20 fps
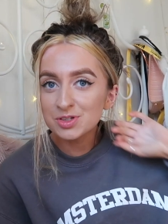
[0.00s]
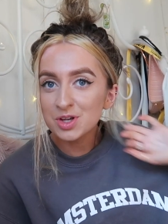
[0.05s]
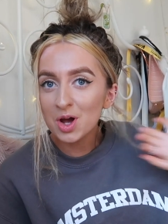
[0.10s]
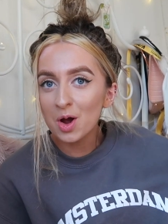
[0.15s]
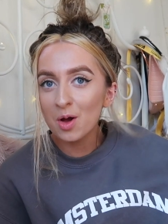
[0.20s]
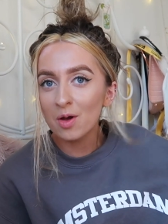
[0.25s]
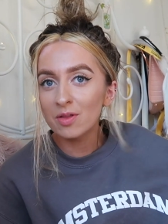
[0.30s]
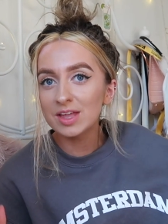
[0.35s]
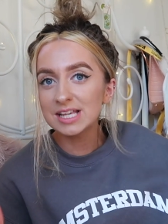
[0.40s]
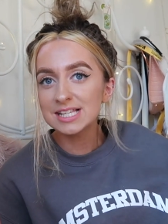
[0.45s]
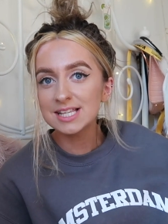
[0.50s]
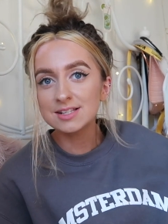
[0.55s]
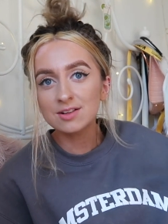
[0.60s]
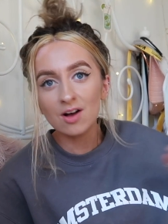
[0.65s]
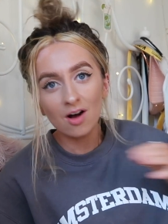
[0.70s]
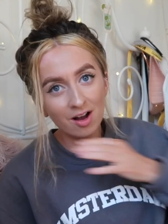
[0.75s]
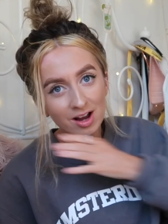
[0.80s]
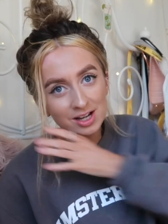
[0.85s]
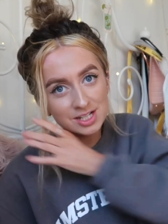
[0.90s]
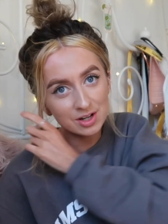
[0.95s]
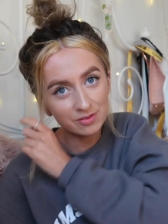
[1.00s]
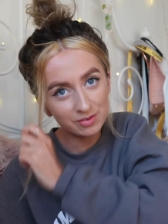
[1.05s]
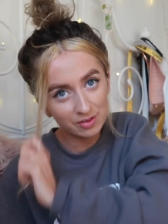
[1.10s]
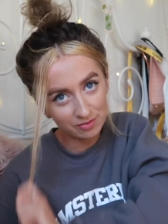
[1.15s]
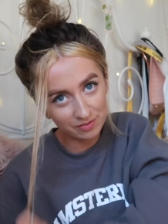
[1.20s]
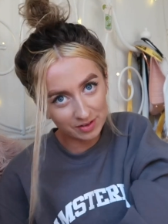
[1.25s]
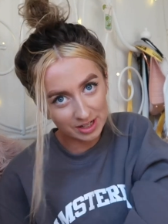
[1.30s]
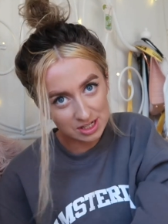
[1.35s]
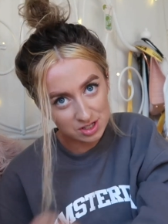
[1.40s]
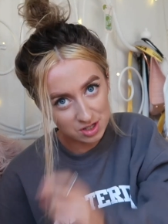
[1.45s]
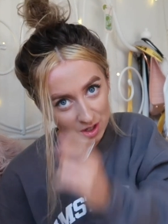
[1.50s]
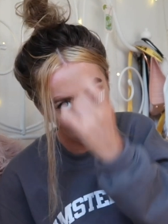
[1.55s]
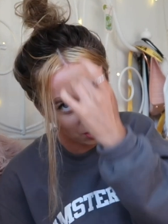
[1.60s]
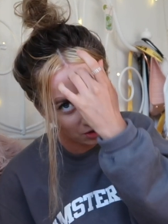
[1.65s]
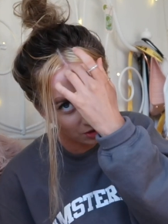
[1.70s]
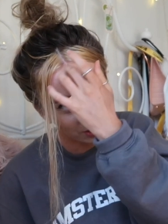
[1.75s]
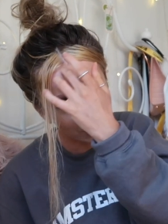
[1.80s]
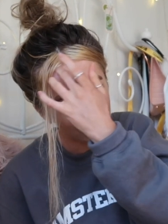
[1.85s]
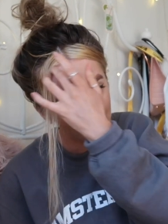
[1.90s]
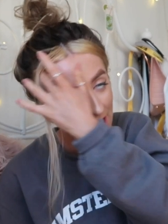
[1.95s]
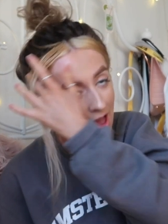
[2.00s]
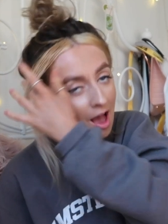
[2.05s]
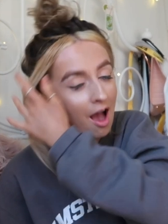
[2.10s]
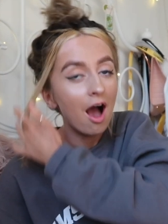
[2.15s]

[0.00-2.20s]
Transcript: So this is kind of the finished look.